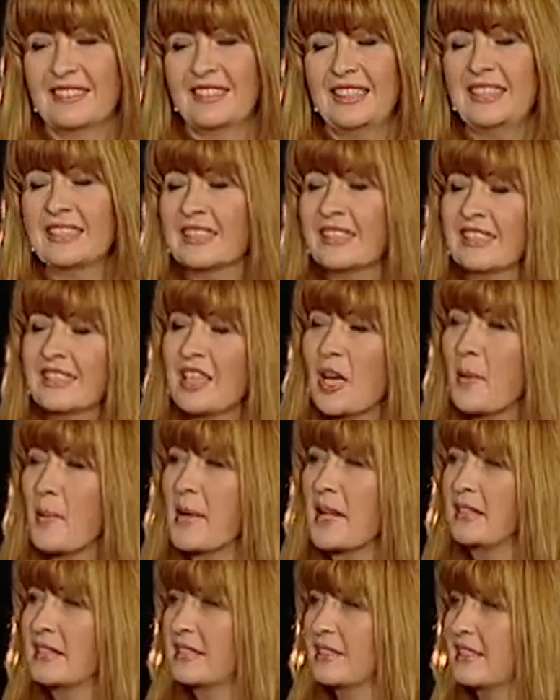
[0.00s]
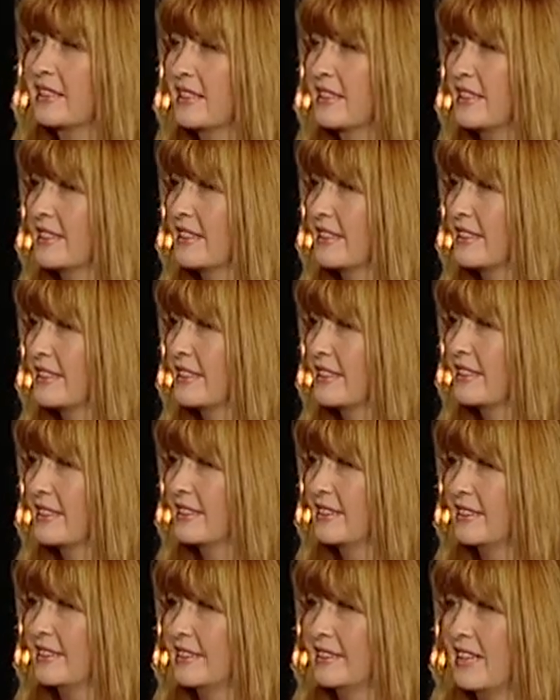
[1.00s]
Isn't it amazing?
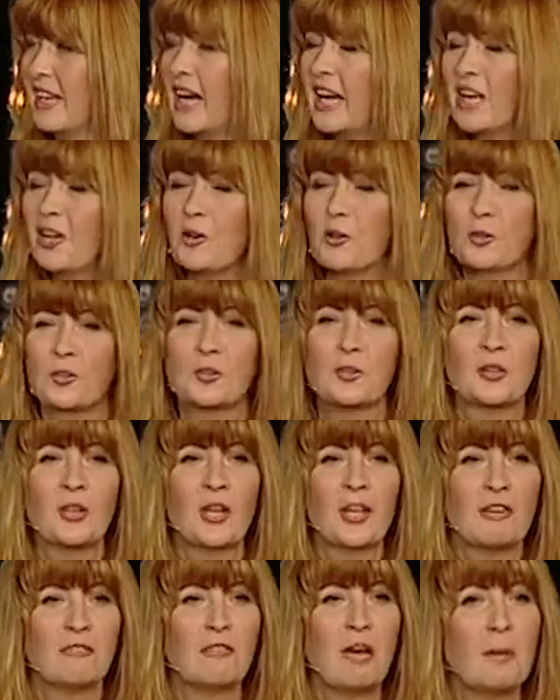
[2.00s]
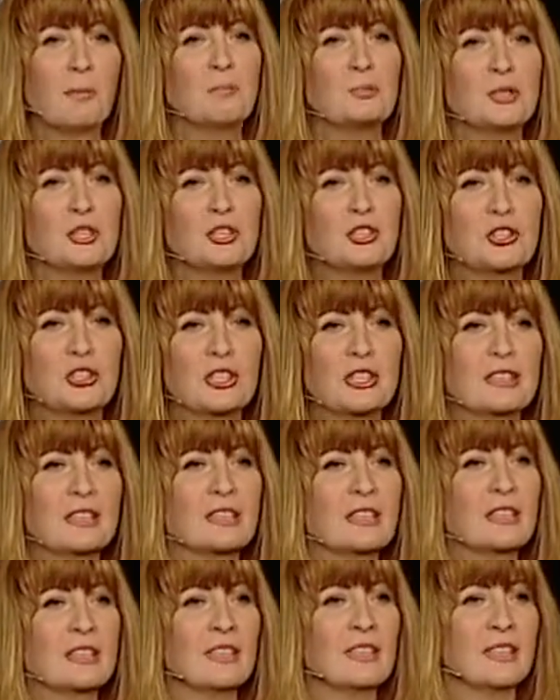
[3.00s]
I heard one preacher,
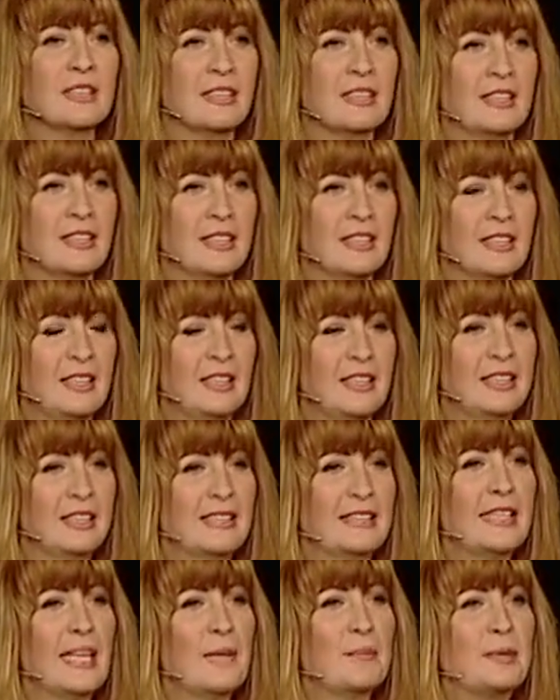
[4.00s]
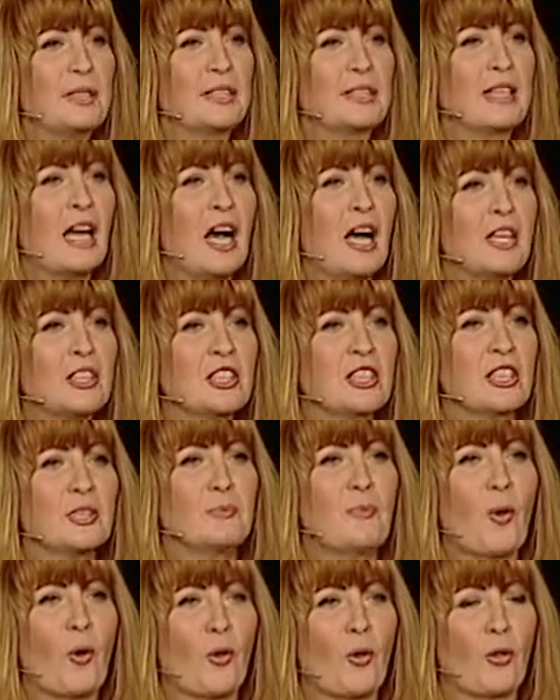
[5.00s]
his name is Uncle
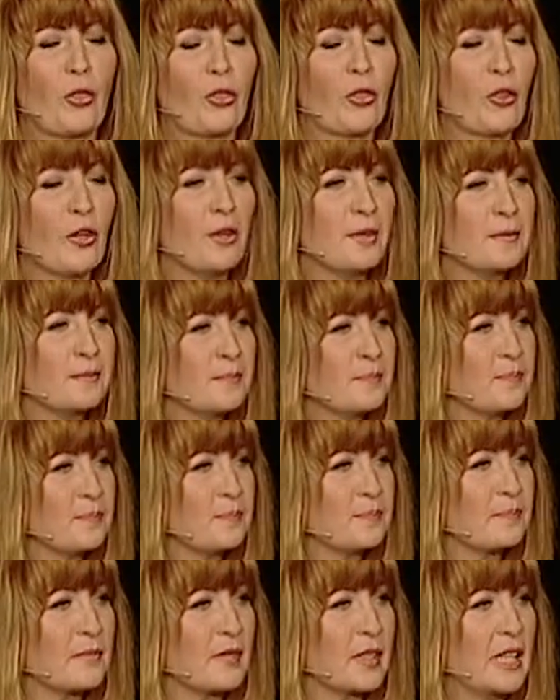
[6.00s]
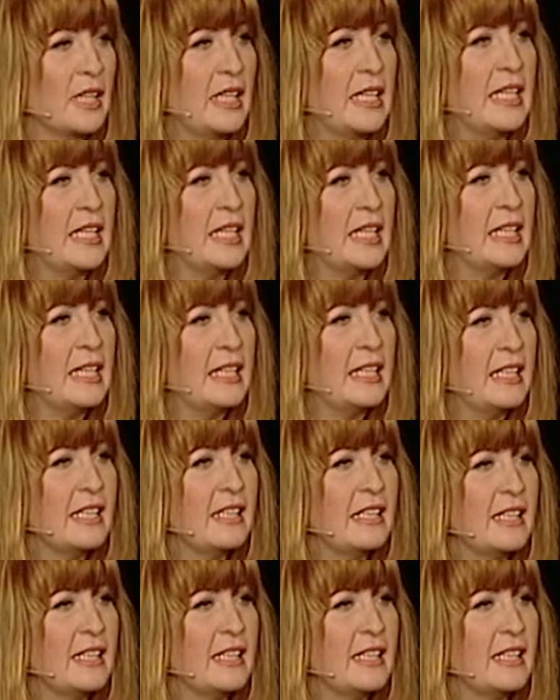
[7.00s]
Bert. He